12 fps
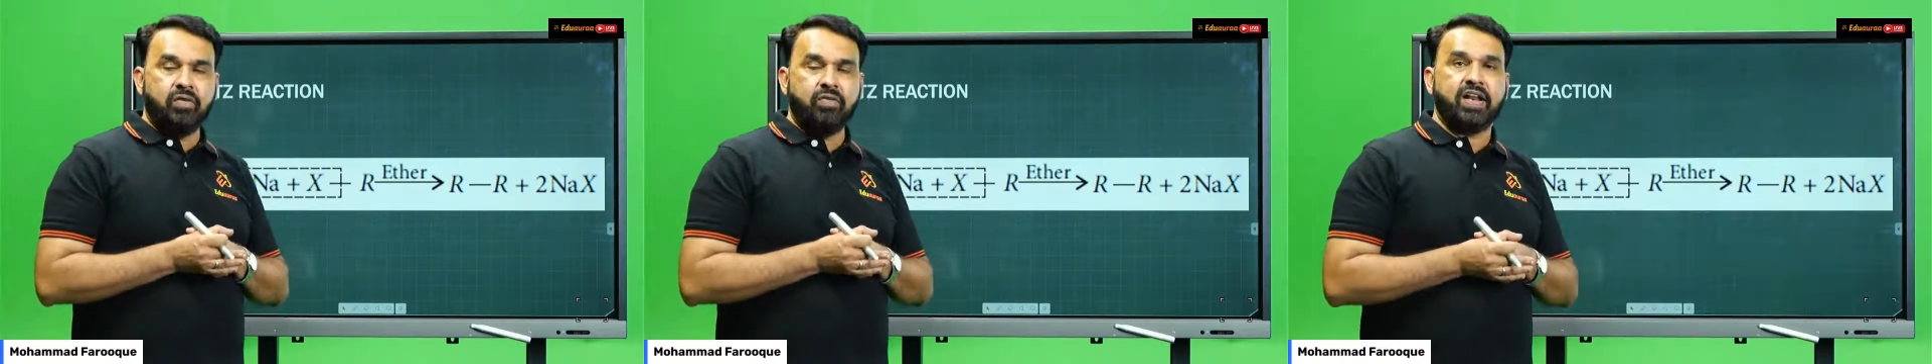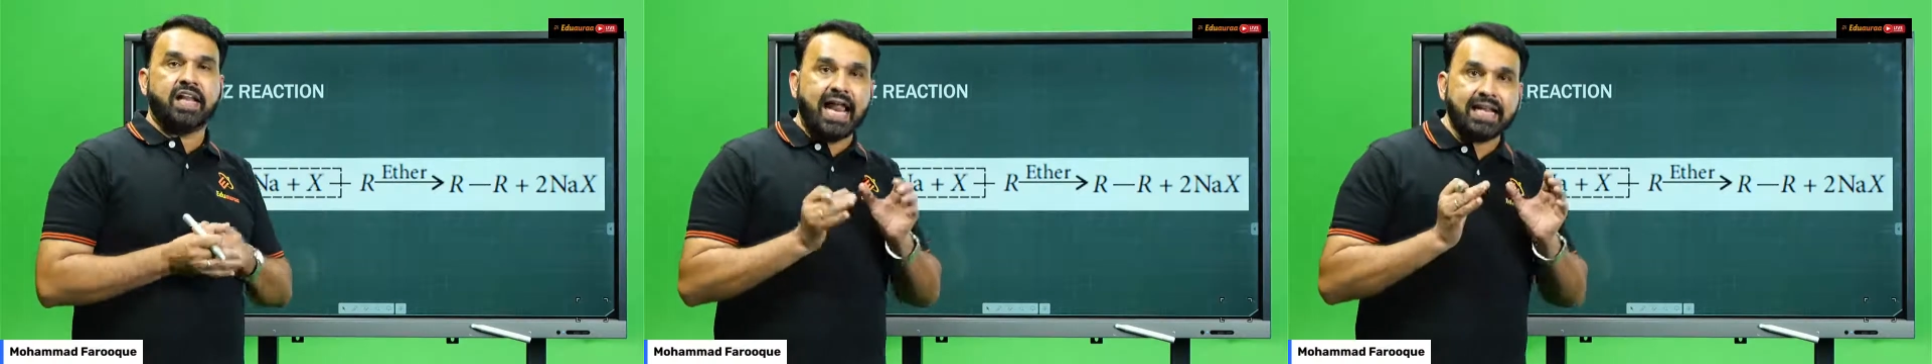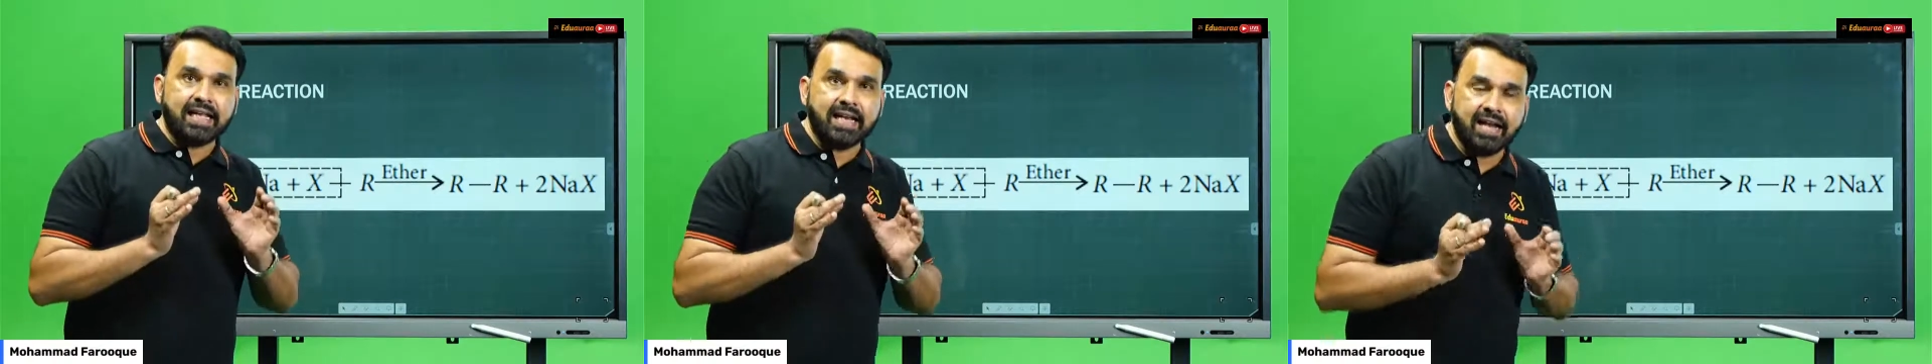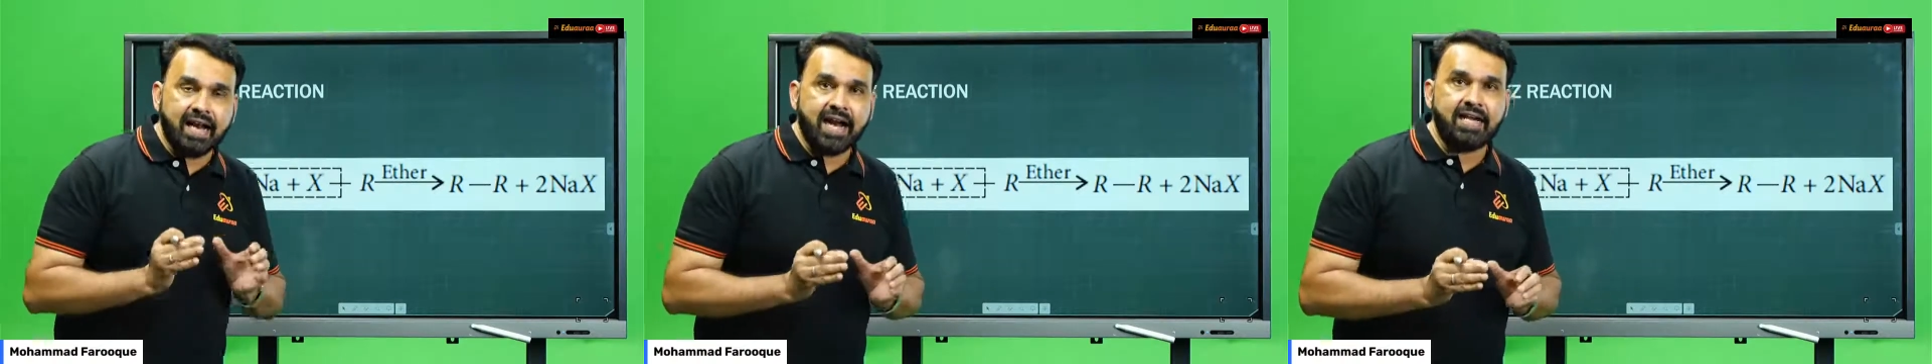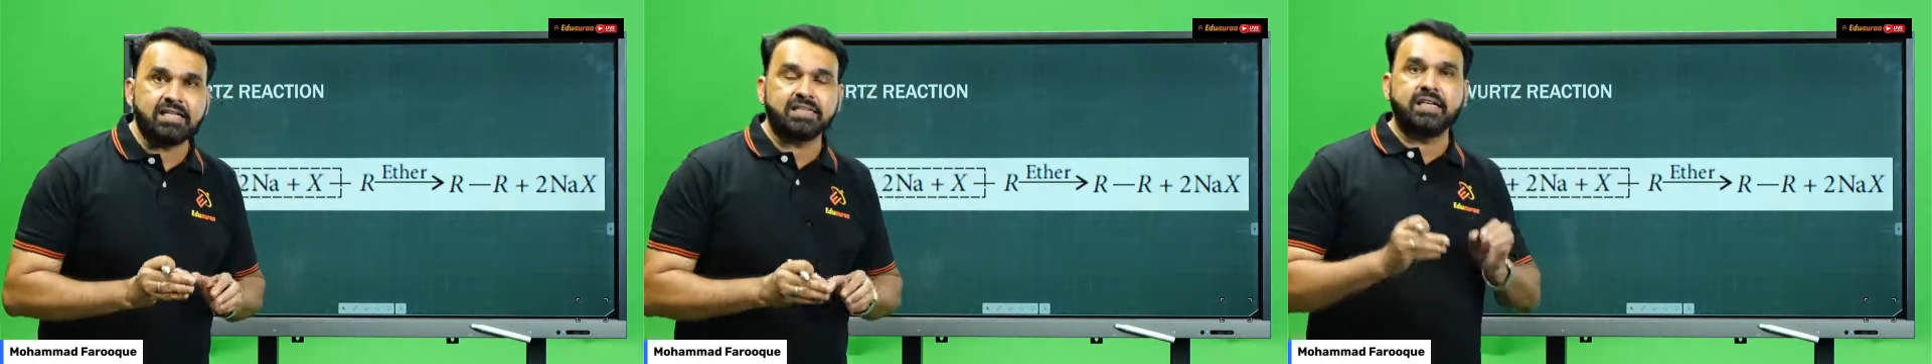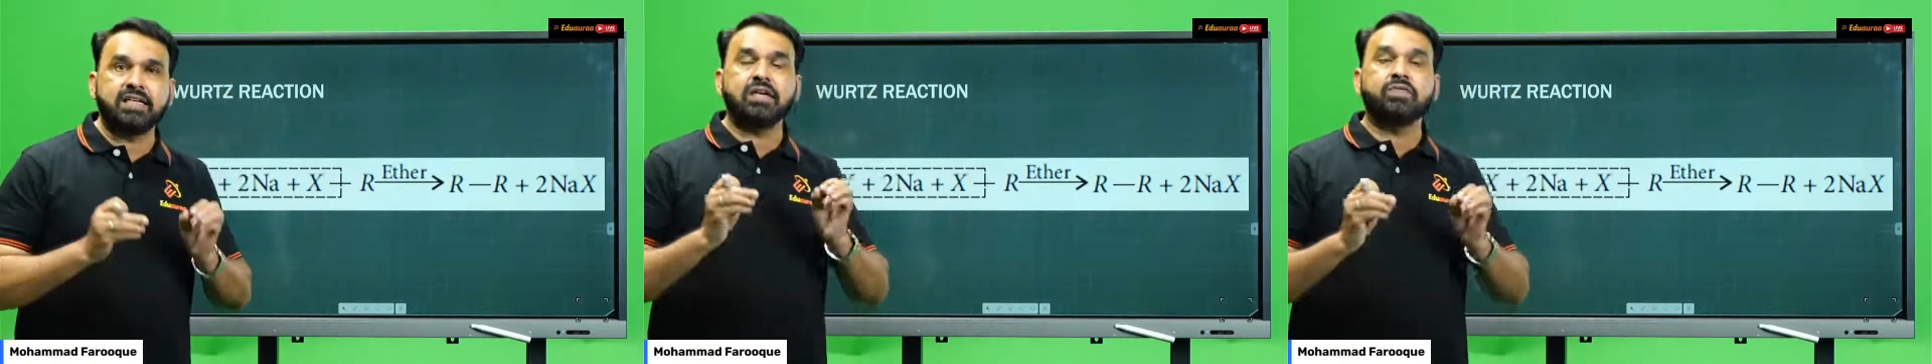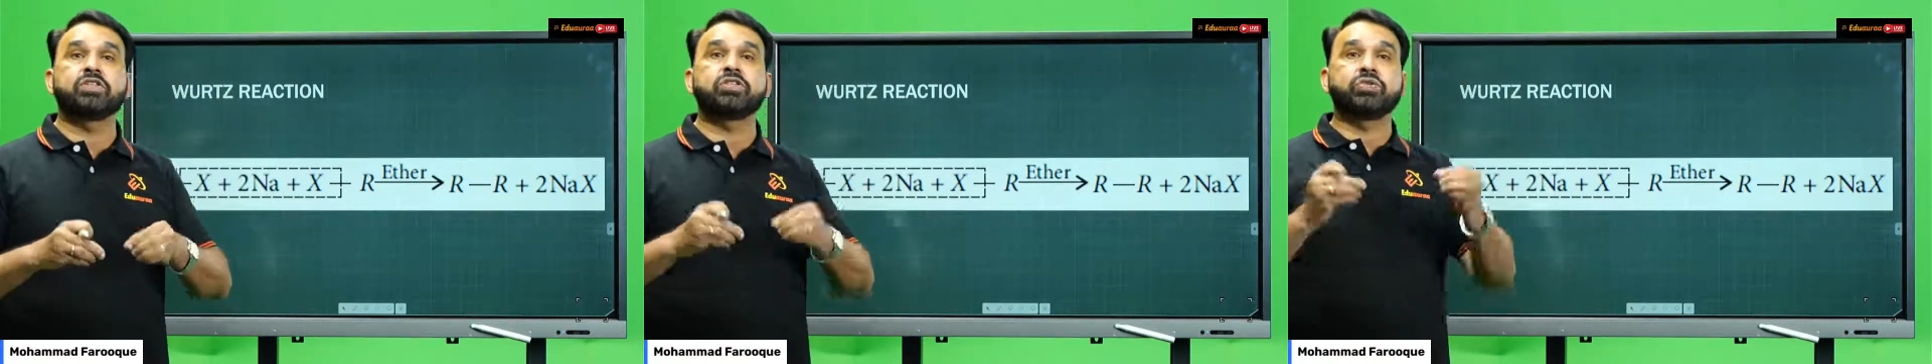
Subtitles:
when an alkyl halide is treated with